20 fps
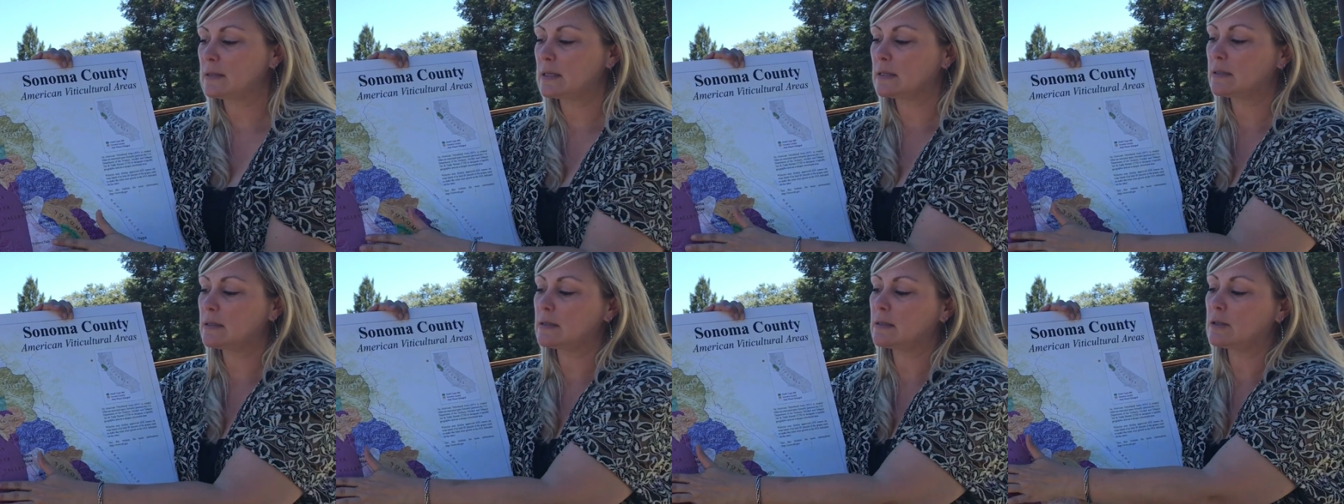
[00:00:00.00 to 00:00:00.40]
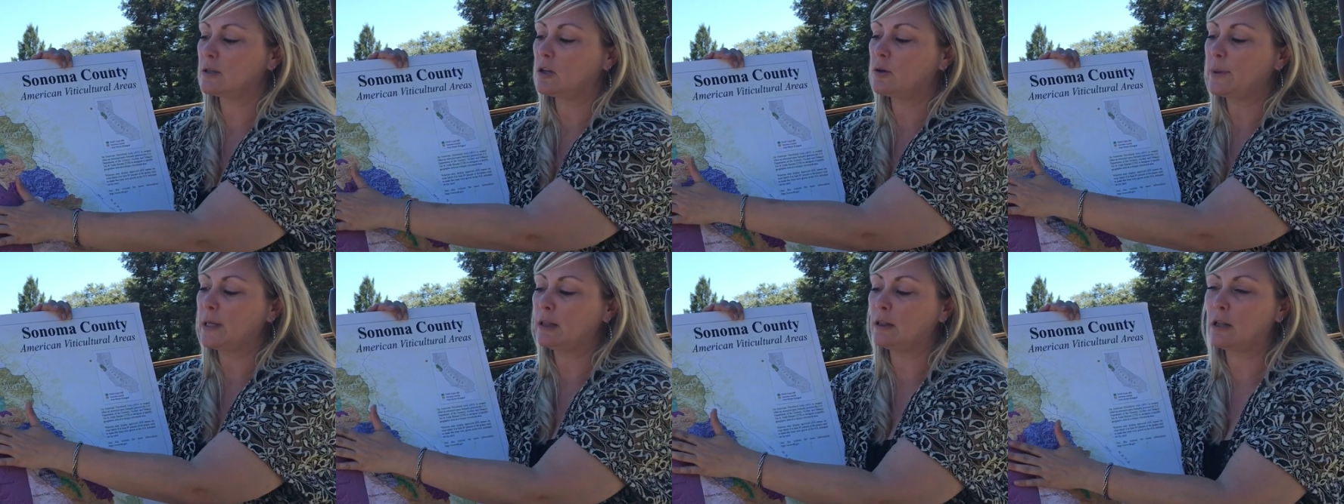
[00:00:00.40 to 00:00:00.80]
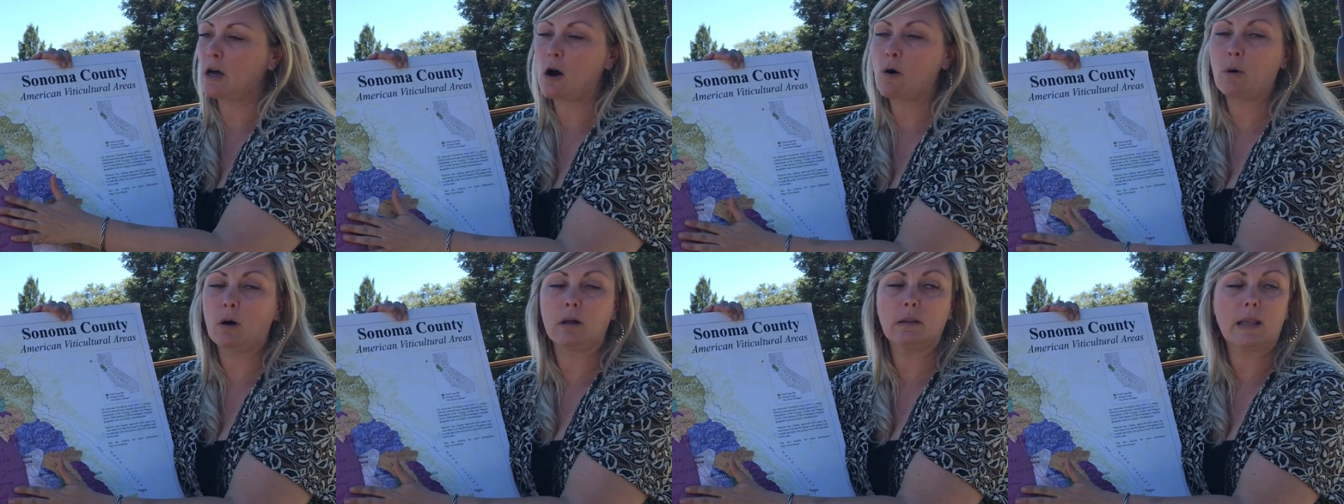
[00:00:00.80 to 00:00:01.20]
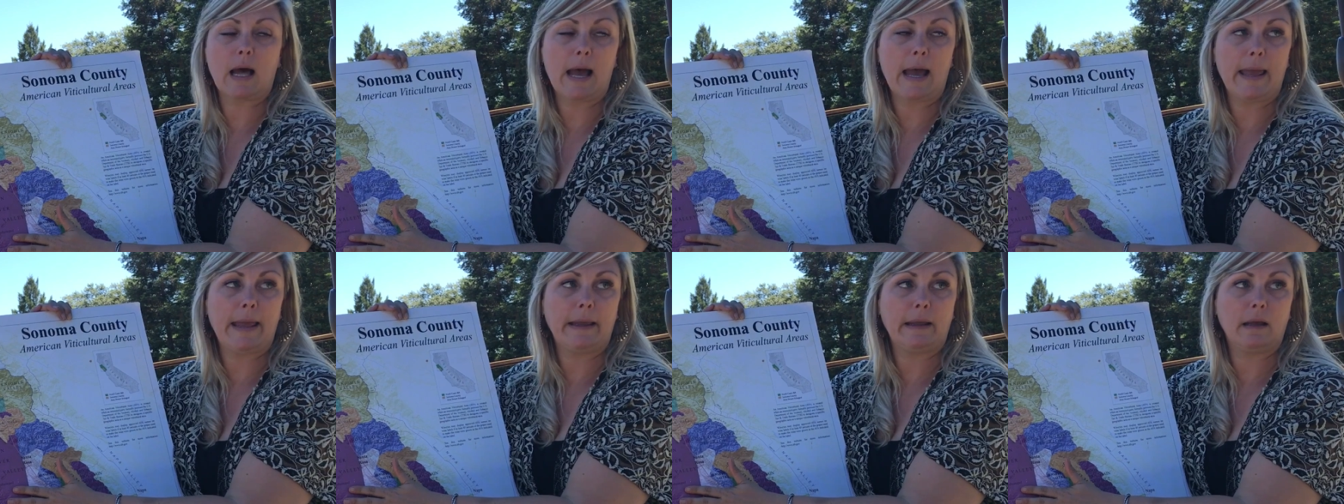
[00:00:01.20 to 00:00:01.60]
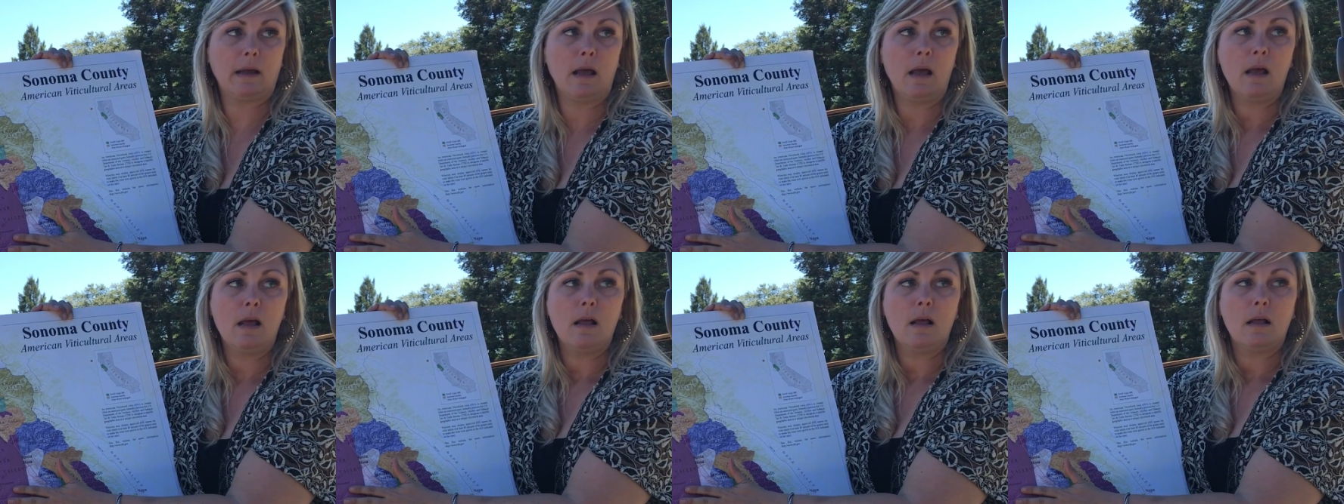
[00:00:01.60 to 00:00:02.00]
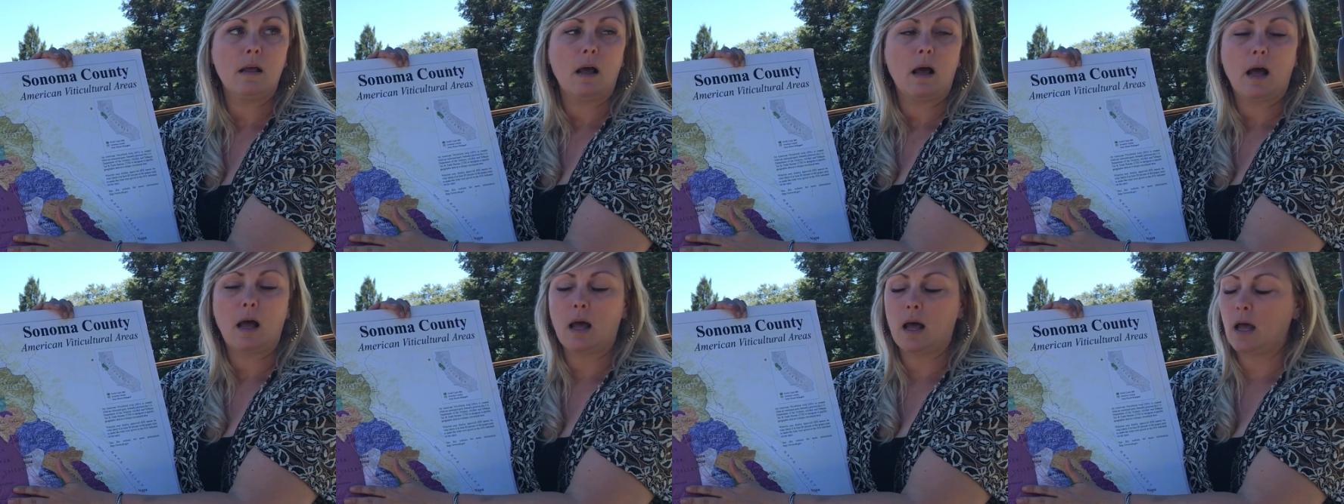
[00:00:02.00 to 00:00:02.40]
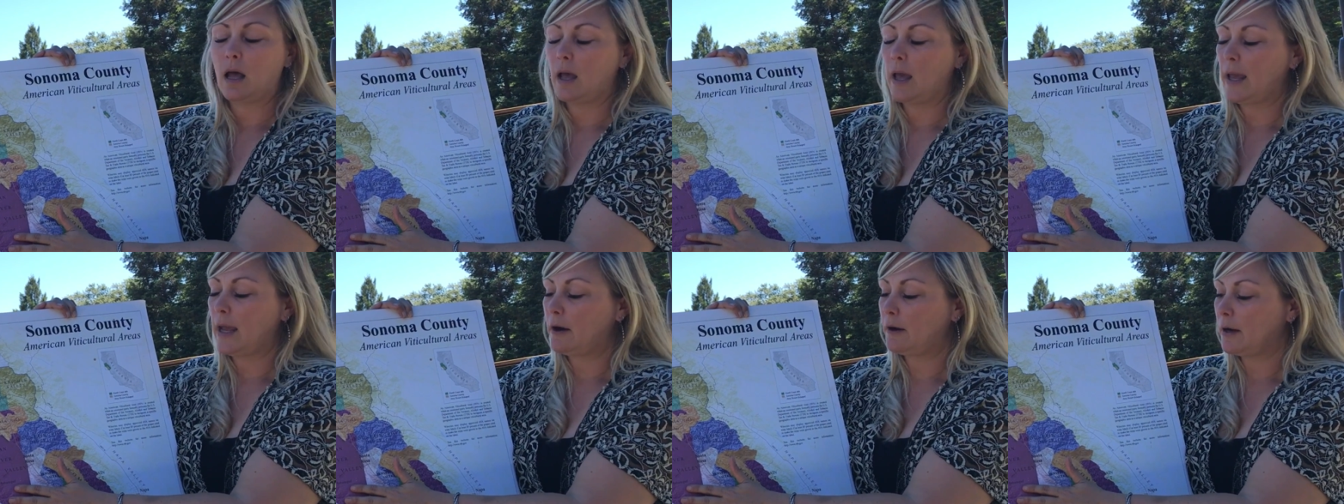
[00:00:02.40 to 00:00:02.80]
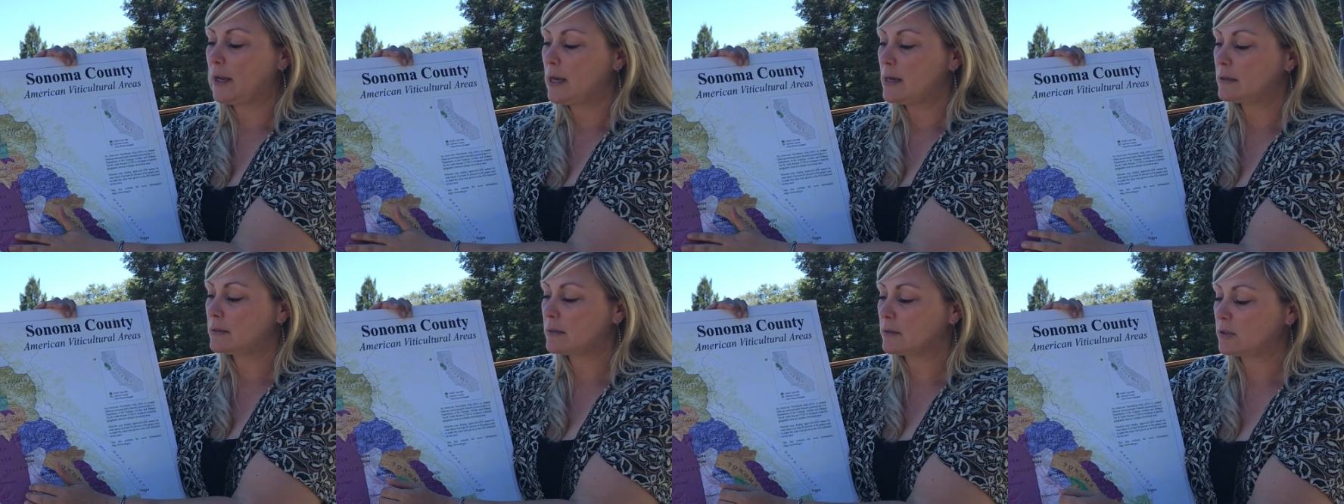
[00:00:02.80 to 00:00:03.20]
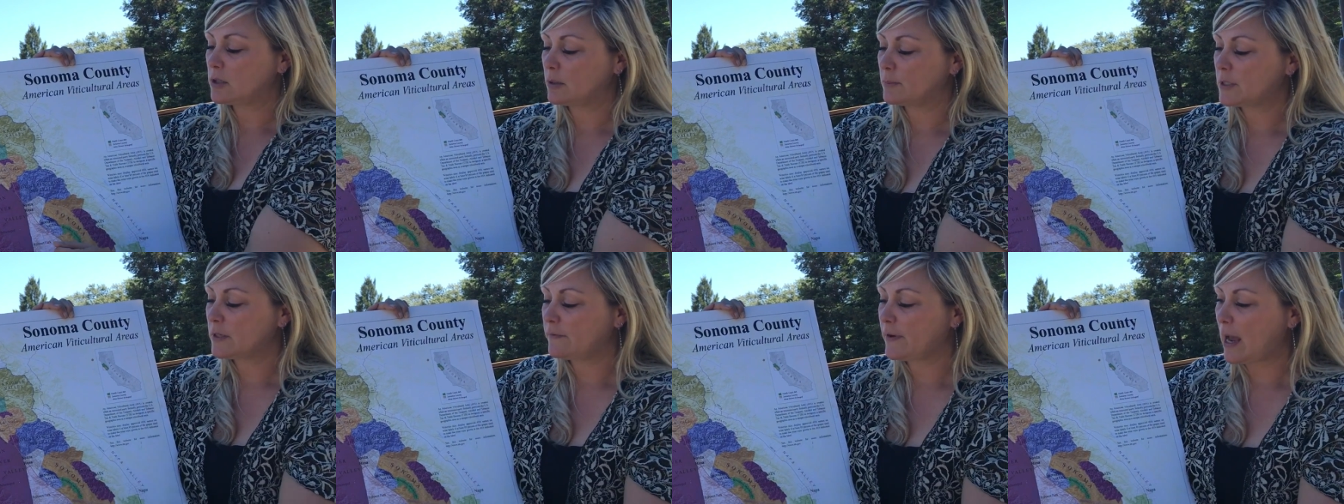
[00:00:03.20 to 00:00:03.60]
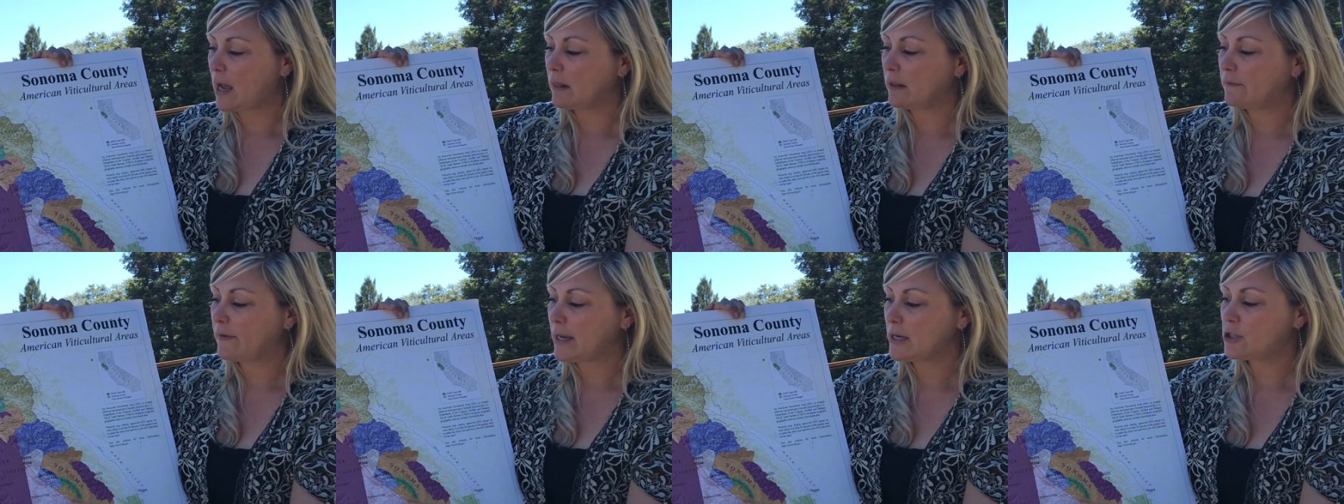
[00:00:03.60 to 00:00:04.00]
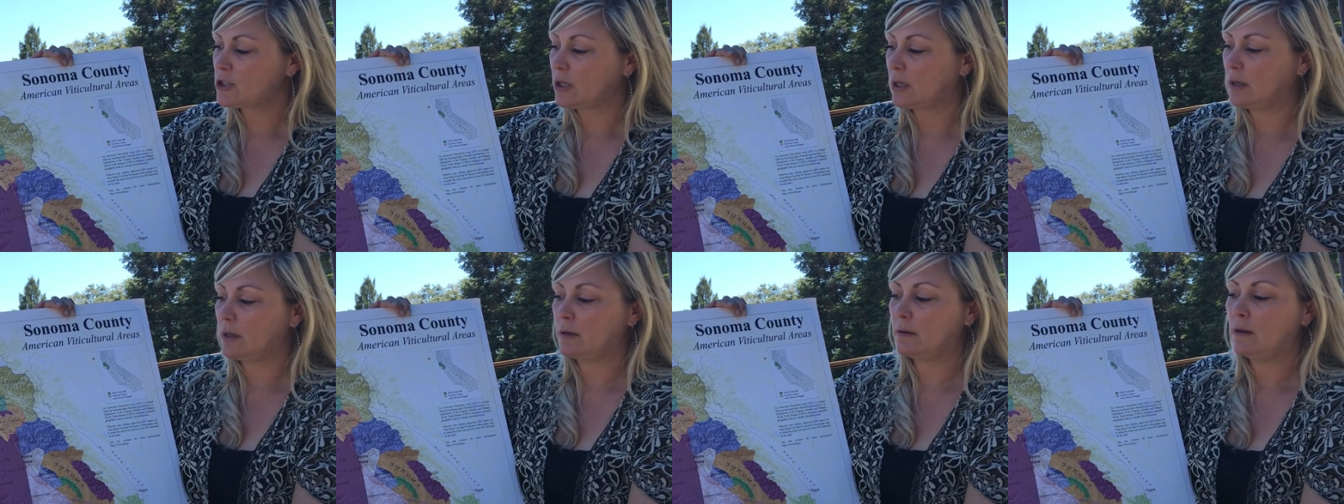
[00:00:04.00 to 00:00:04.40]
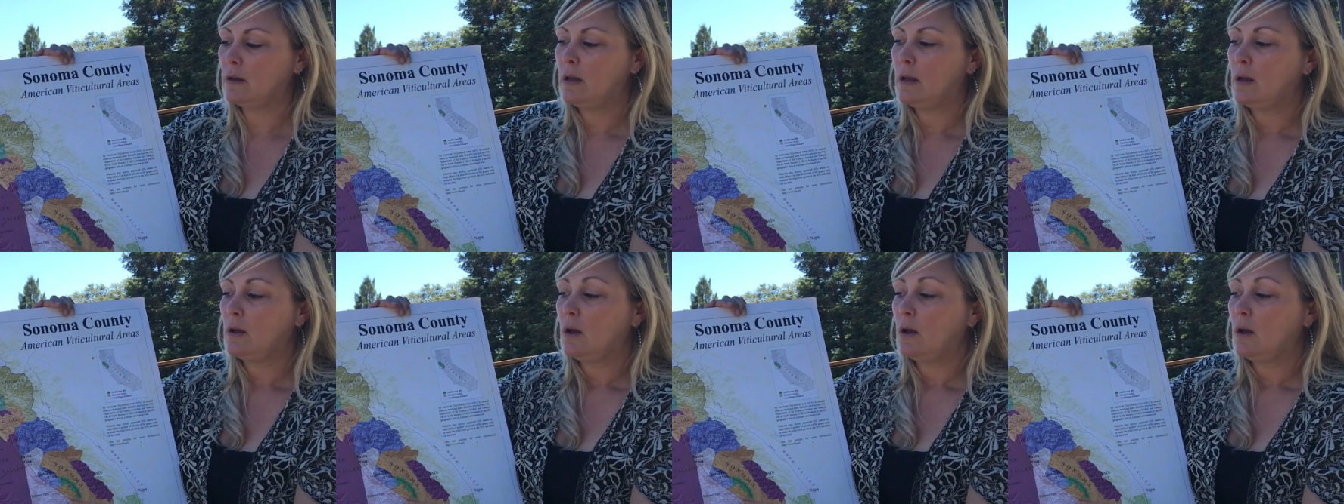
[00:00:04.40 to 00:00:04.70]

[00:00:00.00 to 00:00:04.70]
This is a little bit lower lying areas in terms of elevation.